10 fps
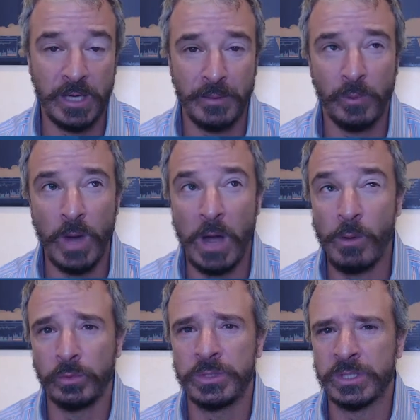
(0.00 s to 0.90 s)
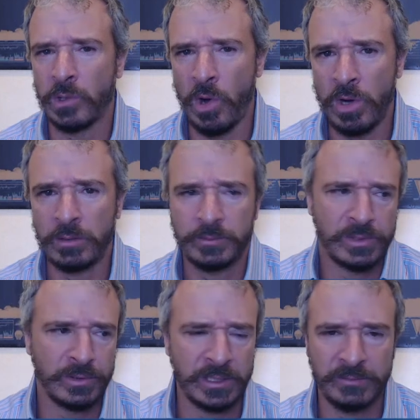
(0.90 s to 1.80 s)
I won't lose it all,
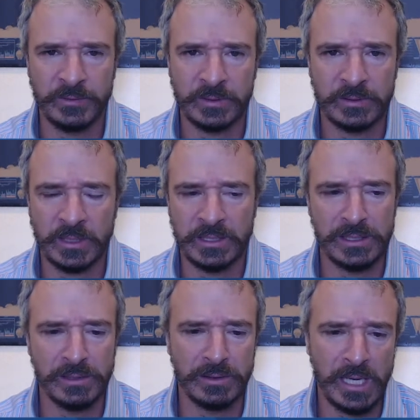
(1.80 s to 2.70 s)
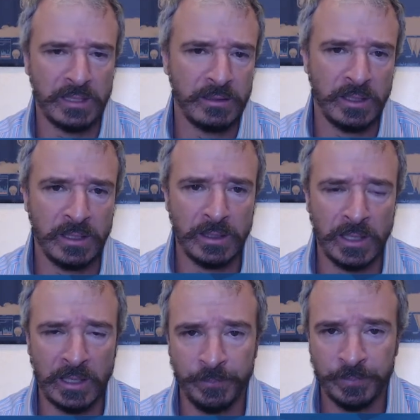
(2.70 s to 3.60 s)
certainly if it gets near the end, and
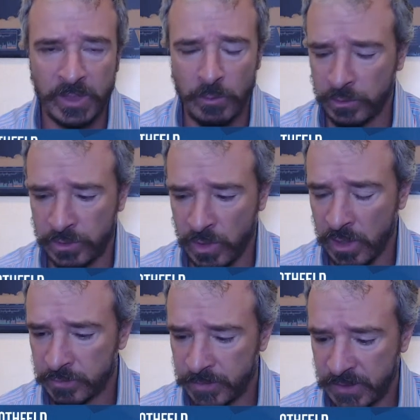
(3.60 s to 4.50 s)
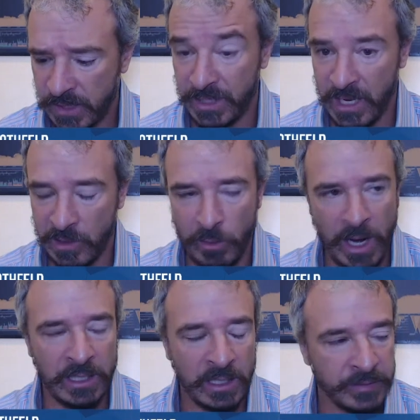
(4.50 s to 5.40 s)
I won't lose all 78
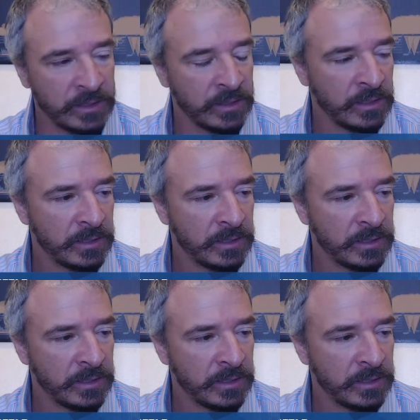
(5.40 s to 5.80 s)
grand of it.